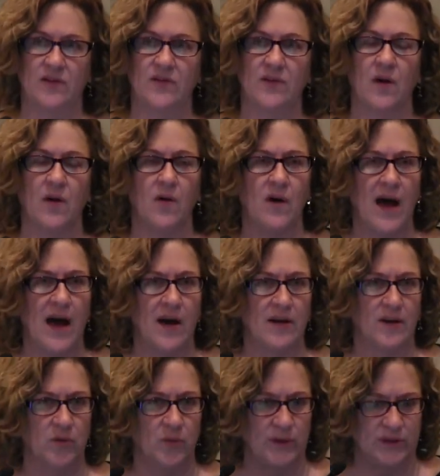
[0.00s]
So how
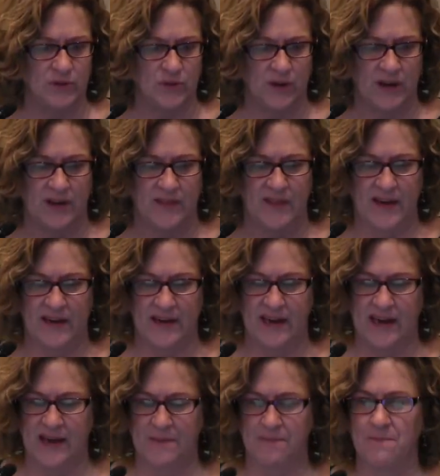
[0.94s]
can we join in that
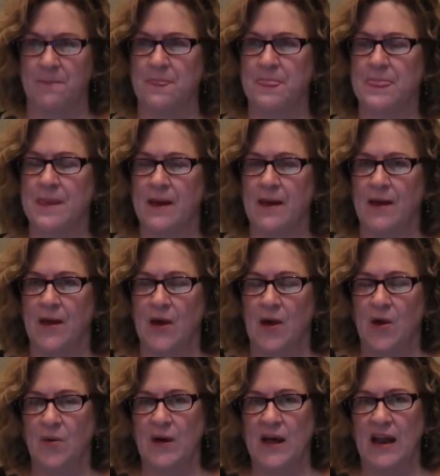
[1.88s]
game?
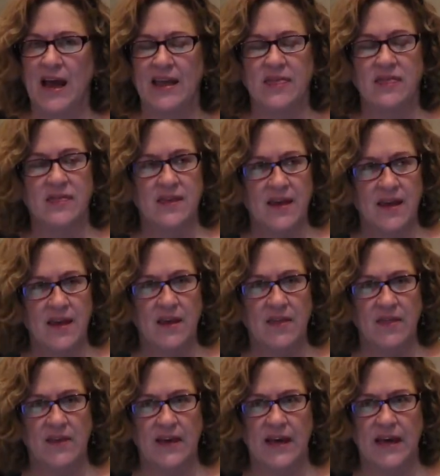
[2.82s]
Well, I
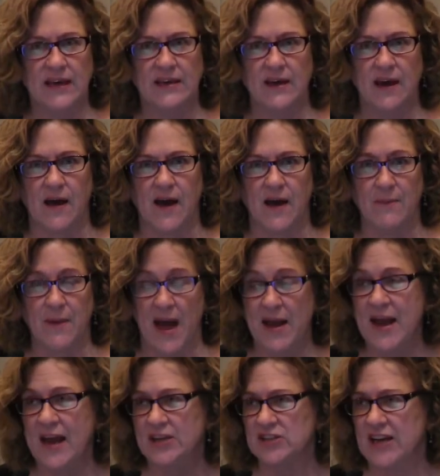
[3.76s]
think that
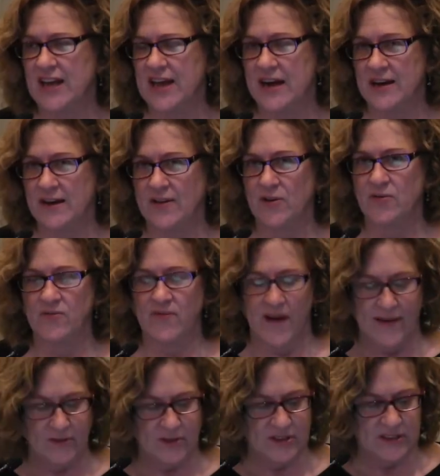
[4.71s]
I actually had another
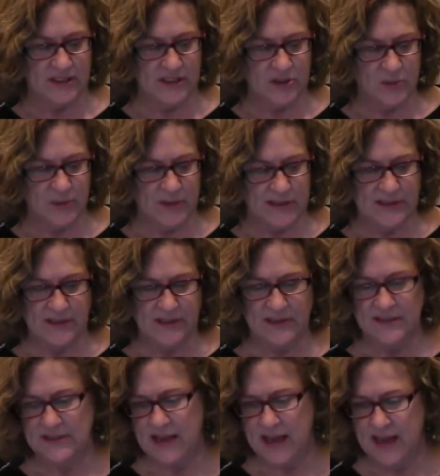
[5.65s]
5 or 6
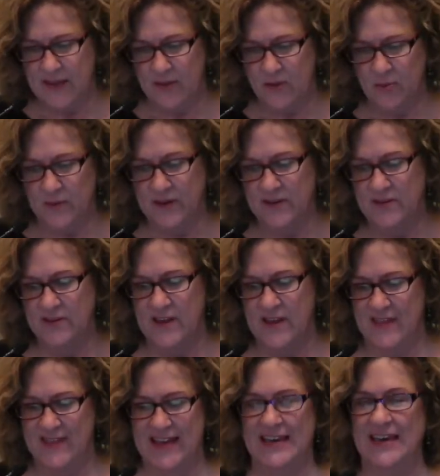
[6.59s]
reasons, and the reason
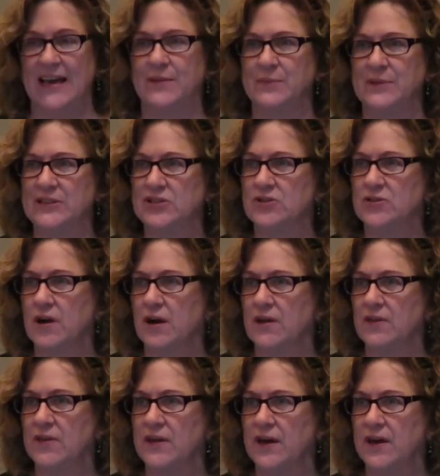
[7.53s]
that they let me
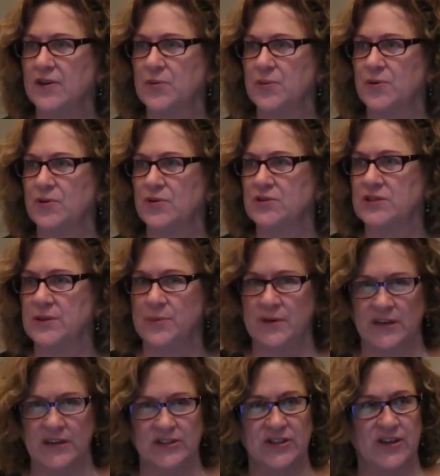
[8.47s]
start the Entrepreneurship
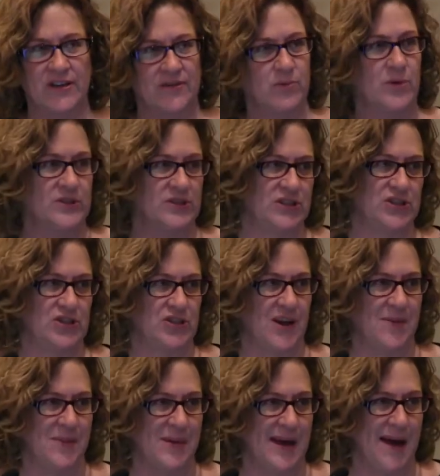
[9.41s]
Initiative was to
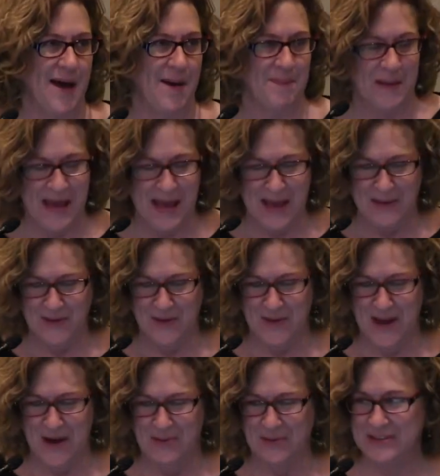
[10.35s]
shut me up so
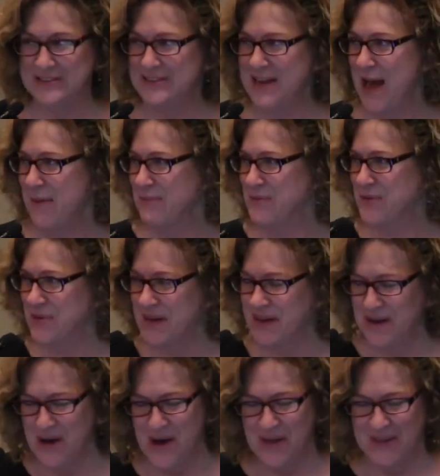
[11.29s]
that I would stop
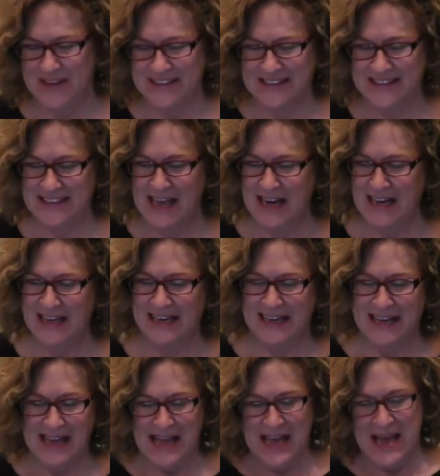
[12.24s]
doing all this
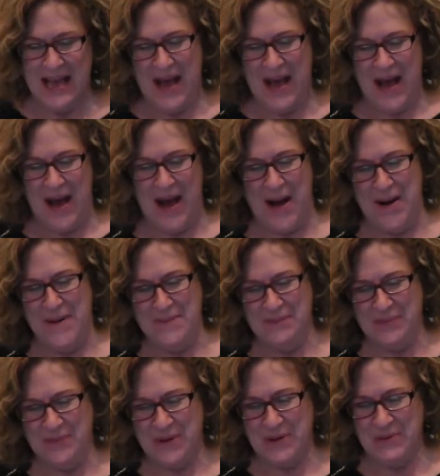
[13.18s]
selling.
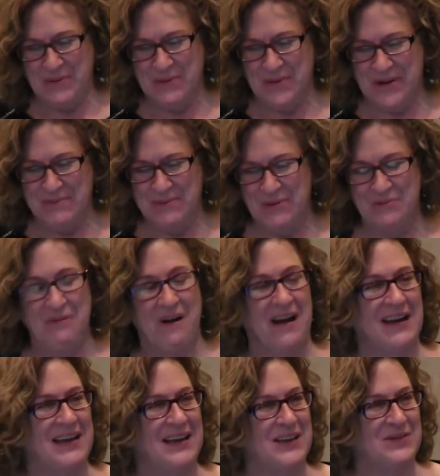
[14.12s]
We've been
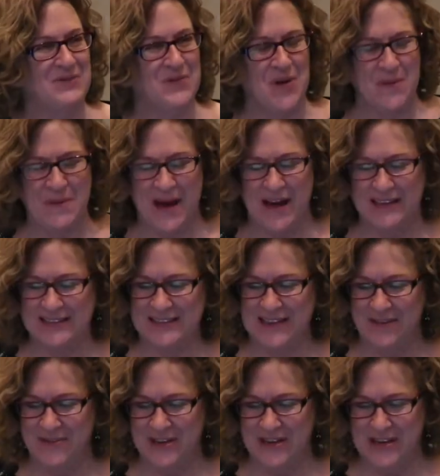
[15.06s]
running it for about
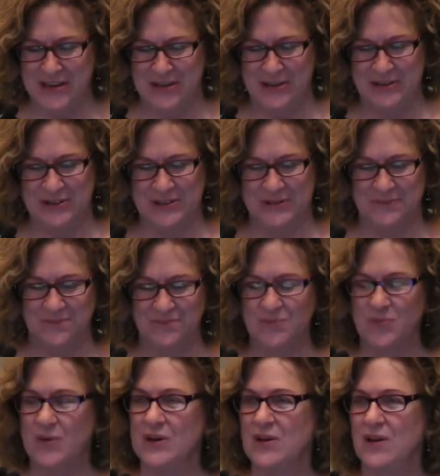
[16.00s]
7 years.
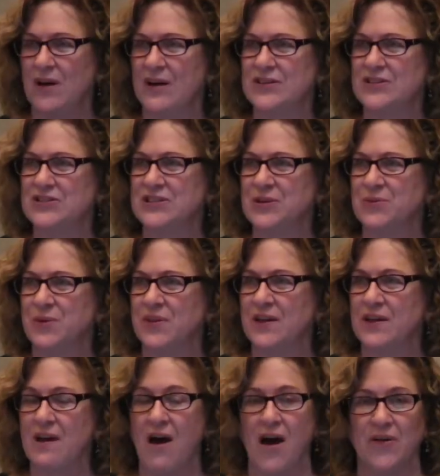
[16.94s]
We launched it with
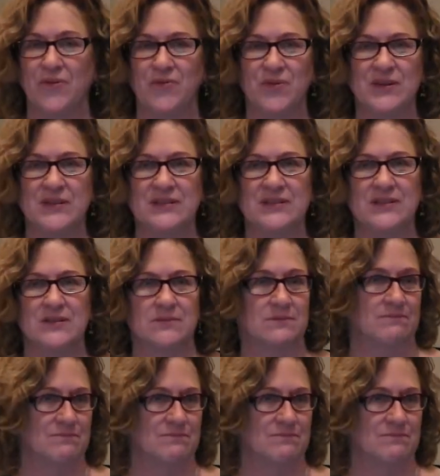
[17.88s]
a conference.